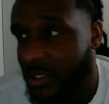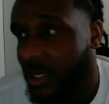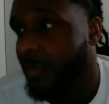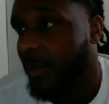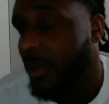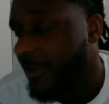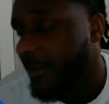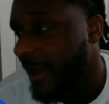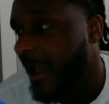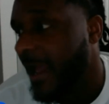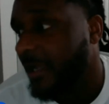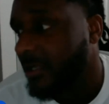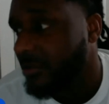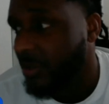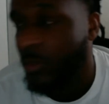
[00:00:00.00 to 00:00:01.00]
brother had
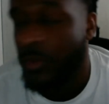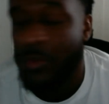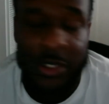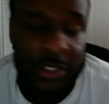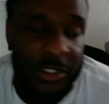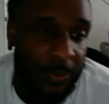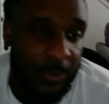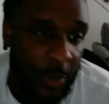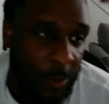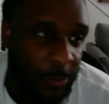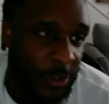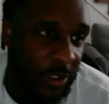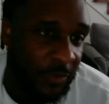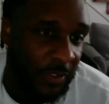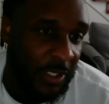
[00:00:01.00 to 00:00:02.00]
asked me, well, what is the purpose
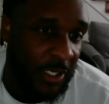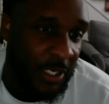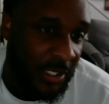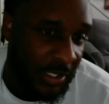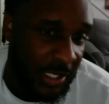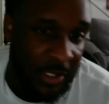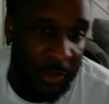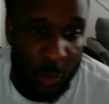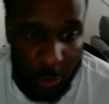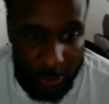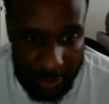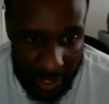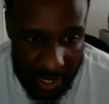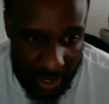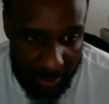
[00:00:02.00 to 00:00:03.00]
of the east and north
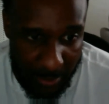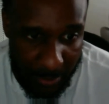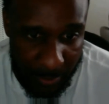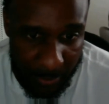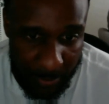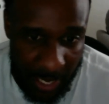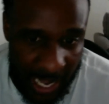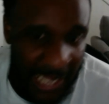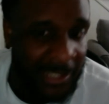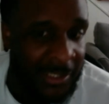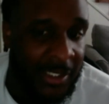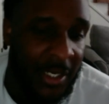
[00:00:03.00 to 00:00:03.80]
gate, as